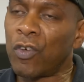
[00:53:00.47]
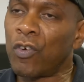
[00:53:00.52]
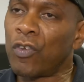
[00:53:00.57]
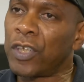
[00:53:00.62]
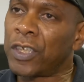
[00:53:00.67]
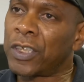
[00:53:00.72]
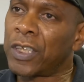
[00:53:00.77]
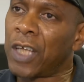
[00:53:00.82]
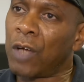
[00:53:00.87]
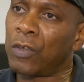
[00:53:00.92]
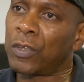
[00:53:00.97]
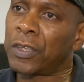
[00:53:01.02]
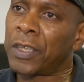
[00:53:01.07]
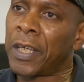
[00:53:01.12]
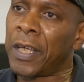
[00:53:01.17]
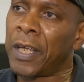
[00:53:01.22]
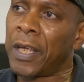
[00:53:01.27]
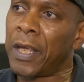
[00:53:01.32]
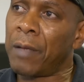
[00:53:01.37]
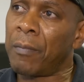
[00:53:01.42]
other sounds
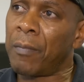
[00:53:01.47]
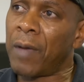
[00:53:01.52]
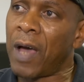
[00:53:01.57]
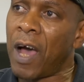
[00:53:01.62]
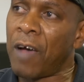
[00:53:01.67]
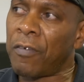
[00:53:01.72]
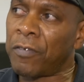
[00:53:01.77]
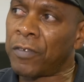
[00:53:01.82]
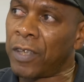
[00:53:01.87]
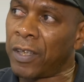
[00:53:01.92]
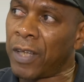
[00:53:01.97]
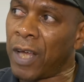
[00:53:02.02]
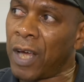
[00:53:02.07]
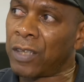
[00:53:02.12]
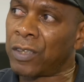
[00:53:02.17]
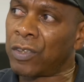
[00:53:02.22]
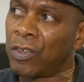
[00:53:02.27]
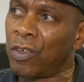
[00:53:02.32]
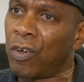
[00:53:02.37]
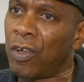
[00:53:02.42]
came after that.
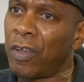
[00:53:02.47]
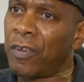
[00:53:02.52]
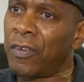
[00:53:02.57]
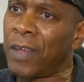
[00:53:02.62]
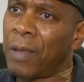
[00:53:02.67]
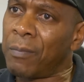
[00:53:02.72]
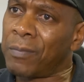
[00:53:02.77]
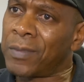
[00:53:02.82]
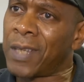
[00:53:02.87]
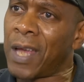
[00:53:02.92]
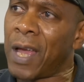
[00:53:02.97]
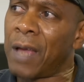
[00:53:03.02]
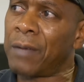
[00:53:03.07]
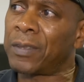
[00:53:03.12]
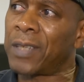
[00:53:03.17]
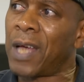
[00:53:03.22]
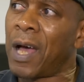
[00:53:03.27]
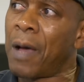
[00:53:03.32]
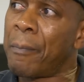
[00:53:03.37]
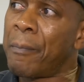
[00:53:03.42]
So at them times,
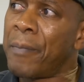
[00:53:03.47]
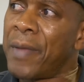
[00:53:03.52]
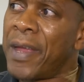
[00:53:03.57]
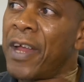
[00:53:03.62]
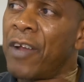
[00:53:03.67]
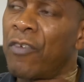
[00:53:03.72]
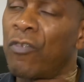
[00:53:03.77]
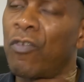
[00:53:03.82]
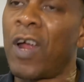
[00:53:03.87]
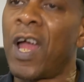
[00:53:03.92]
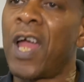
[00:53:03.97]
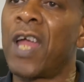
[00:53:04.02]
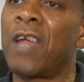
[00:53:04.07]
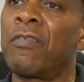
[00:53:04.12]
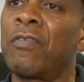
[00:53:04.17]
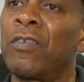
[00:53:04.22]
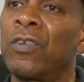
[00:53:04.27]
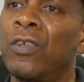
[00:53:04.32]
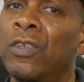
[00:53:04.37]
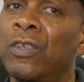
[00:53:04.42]
our main
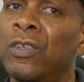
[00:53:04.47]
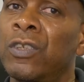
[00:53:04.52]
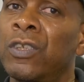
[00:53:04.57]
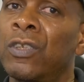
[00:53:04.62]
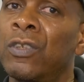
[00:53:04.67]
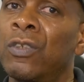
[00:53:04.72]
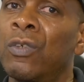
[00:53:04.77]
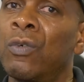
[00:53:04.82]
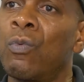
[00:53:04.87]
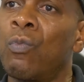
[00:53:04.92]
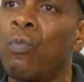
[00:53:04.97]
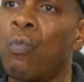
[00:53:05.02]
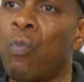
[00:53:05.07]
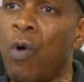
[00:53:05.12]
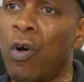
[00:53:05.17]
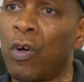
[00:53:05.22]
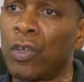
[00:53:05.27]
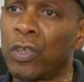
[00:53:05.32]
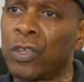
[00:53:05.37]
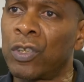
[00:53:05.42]
rivals
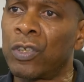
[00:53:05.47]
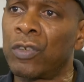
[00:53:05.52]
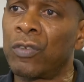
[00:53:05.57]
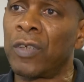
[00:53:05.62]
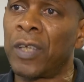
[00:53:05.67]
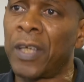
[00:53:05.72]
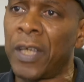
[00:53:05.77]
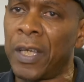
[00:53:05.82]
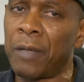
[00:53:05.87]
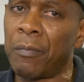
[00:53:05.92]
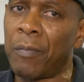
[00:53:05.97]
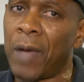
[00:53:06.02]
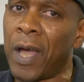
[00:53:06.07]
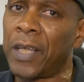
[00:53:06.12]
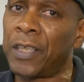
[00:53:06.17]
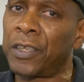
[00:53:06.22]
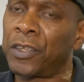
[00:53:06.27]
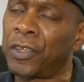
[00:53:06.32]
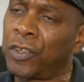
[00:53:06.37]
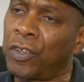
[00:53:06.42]
was King
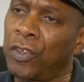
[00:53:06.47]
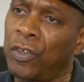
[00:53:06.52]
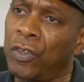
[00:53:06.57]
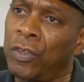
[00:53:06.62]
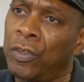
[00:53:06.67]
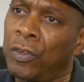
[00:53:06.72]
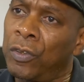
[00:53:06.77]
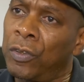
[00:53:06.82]
Maestro